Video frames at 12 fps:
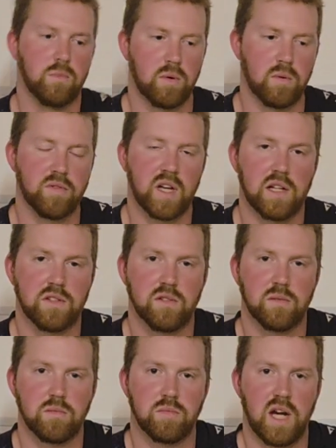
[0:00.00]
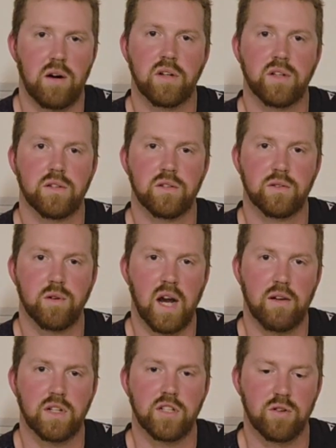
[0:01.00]
where we've got some downhill
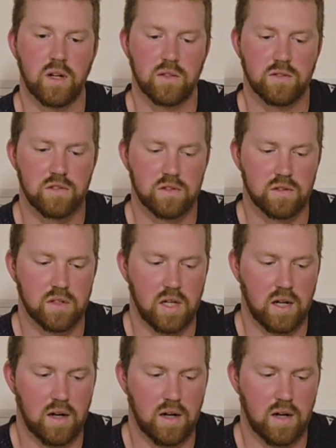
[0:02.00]
gravity trails.